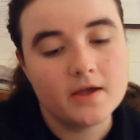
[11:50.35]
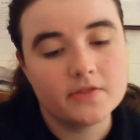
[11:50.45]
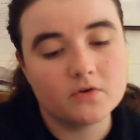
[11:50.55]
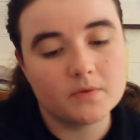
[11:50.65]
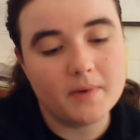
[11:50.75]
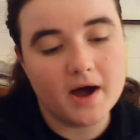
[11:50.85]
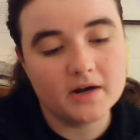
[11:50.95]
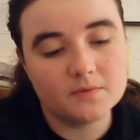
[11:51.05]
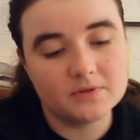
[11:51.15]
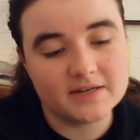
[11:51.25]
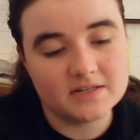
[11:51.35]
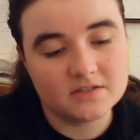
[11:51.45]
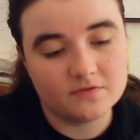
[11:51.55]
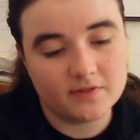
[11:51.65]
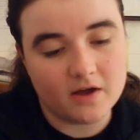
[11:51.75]
There were potted plants
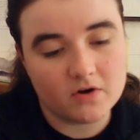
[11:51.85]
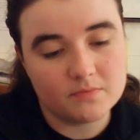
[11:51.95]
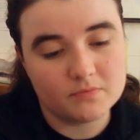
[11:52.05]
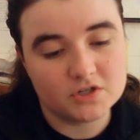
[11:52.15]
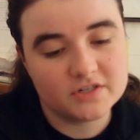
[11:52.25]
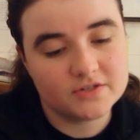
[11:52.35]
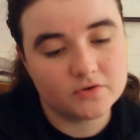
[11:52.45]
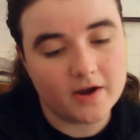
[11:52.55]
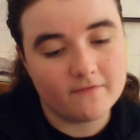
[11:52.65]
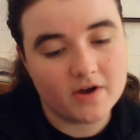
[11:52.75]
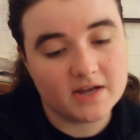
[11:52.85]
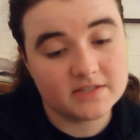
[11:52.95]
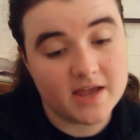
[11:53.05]
and flowering bushes, grapevines,